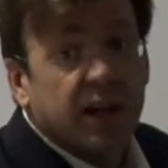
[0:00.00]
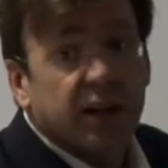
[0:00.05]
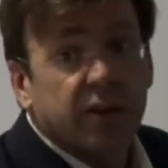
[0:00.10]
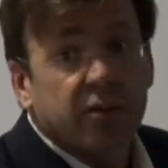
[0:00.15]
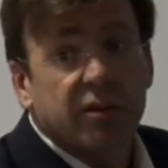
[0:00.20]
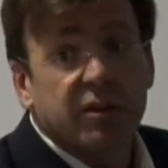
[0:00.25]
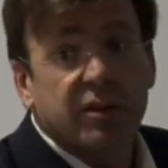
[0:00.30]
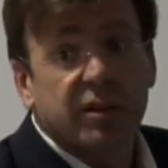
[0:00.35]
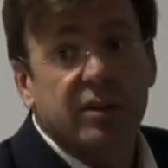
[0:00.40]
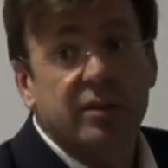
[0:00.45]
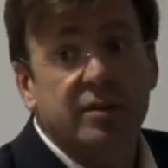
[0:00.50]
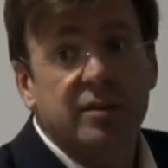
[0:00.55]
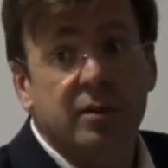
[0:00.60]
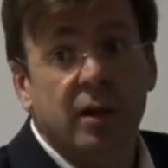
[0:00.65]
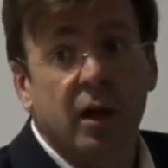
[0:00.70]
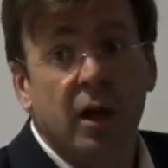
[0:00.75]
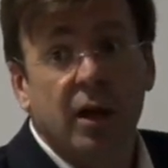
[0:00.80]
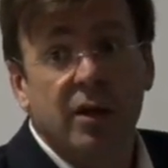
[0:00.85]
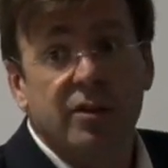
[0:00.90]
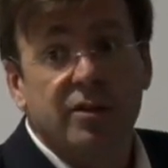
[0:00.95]
of the disk.
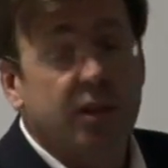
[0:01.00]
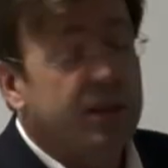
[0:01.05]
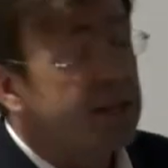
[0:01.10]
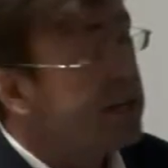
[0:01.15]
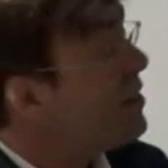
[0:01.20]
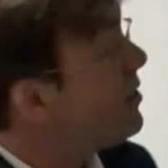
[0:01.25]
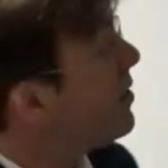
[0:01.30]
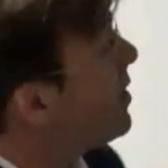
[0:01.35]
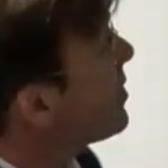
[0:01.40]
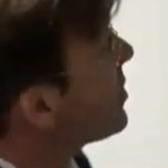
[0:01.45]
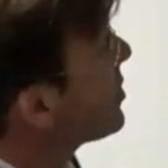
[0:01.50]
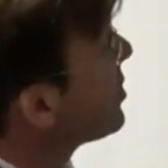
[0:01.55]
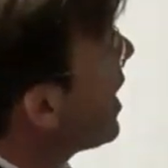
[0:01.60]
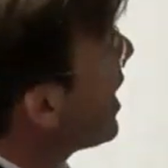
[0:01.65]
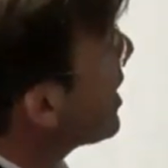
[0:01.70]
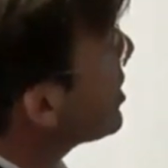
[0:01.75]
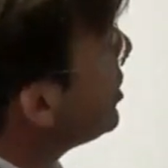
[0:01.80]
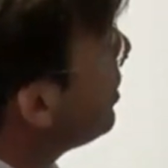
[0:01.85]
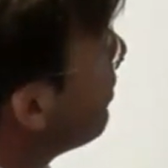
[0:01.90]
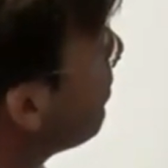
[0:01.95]
So these disks actually